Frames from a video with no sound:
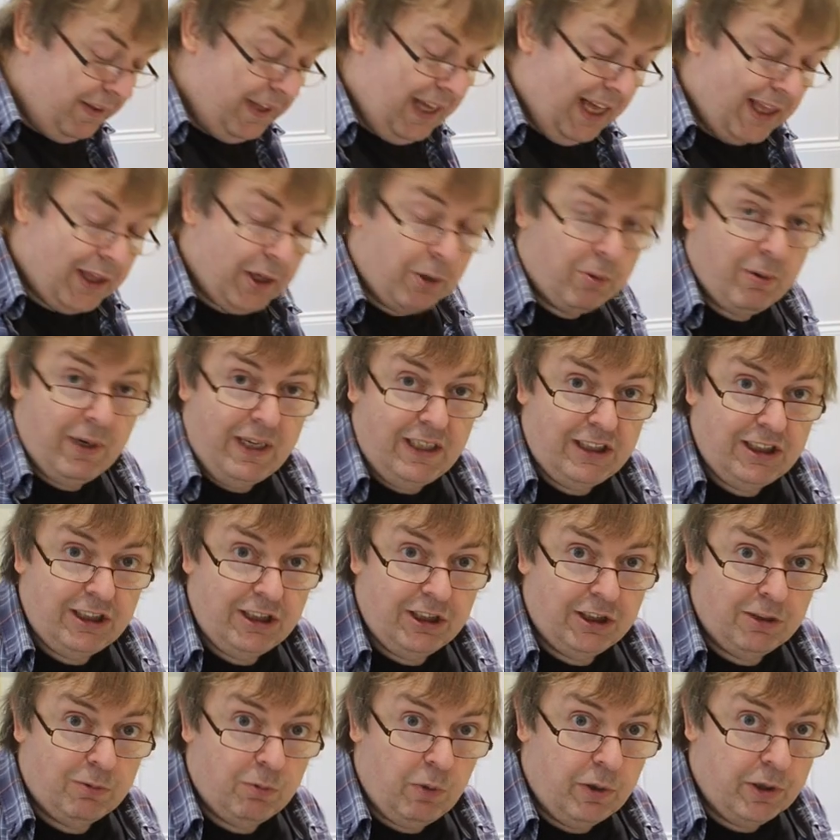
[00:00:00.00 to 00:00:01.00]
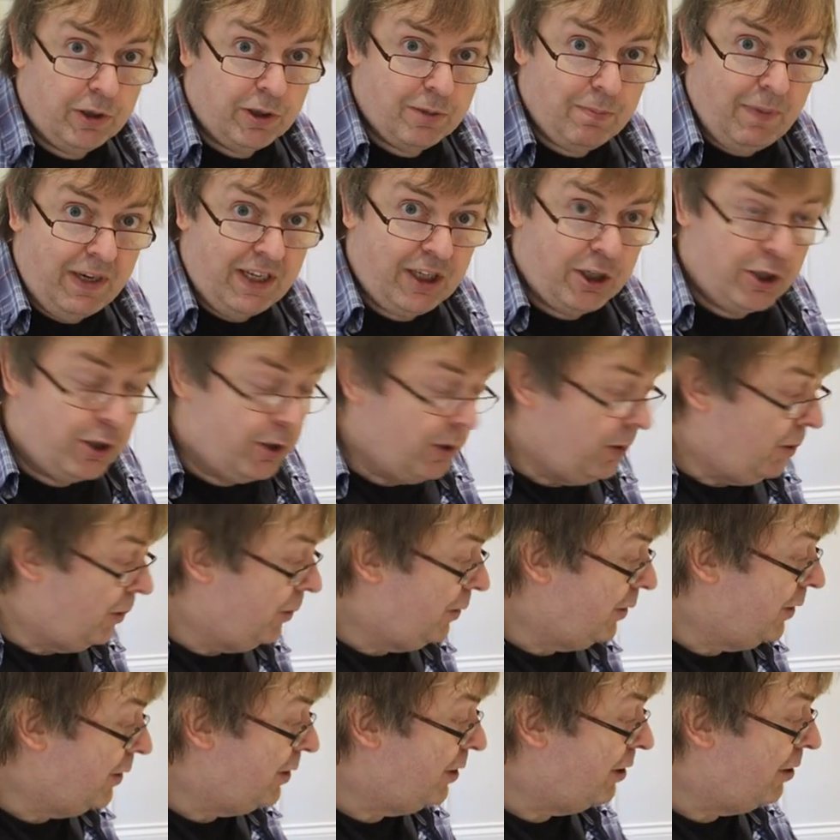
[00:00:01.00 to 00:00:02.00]
of the other reasons we want to make sure
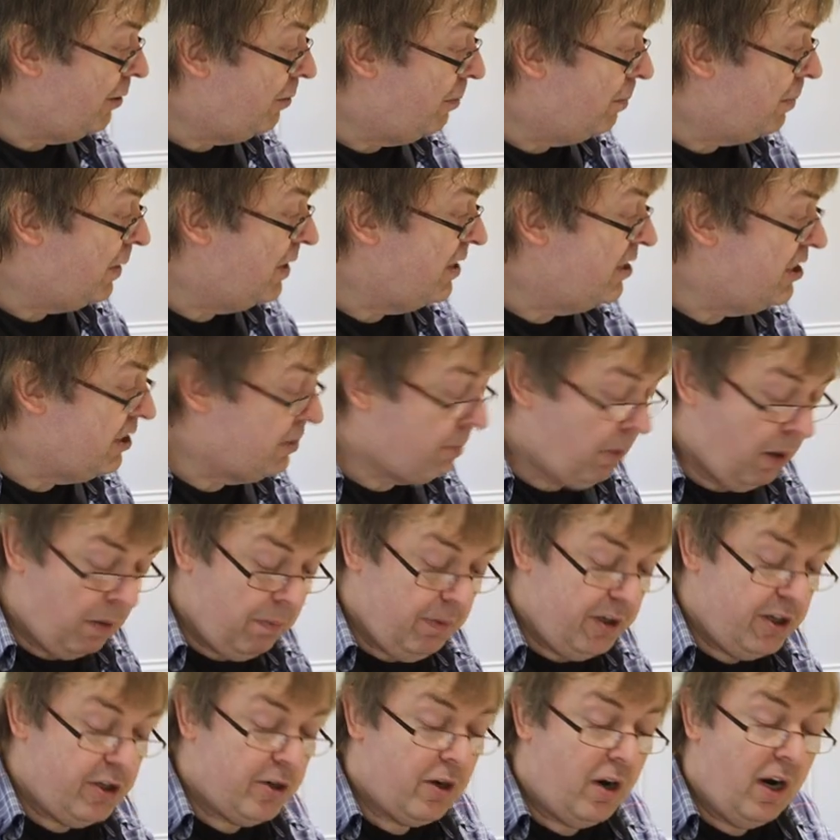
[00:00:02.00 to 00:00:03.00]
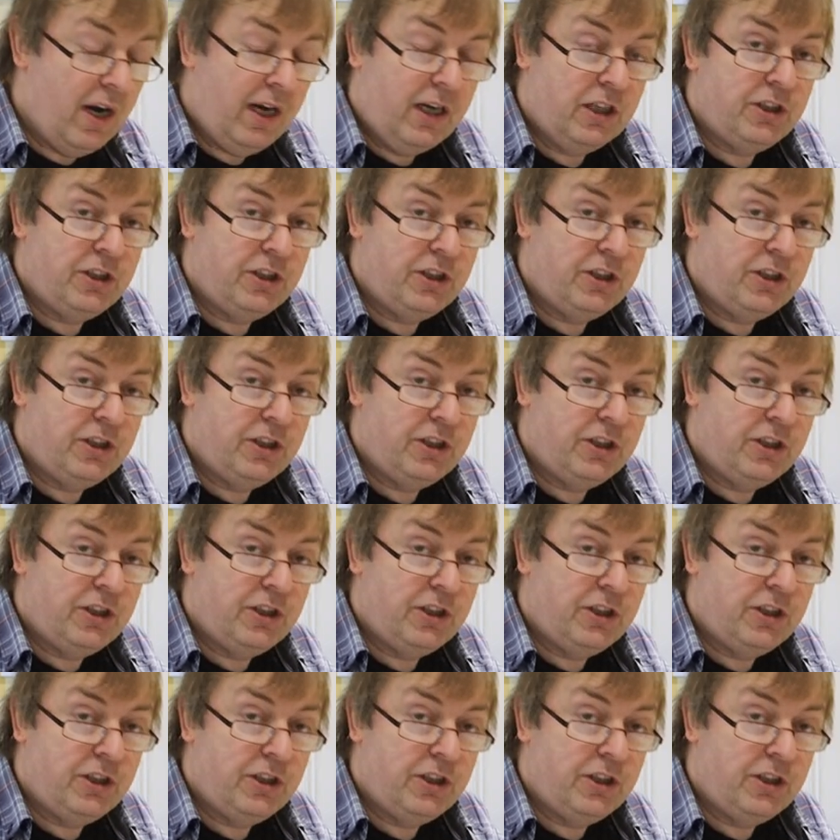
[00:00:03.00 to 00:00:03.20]
that your print is properly dry,